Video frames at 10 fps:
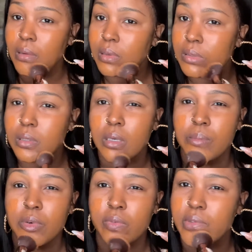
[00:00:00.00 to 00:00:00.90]
just gonna
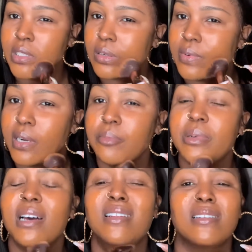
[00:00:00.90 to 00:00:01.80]
move this around. But
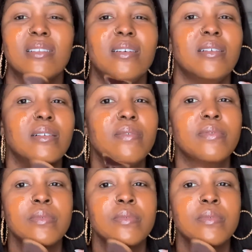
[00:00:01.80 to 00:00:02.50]
I love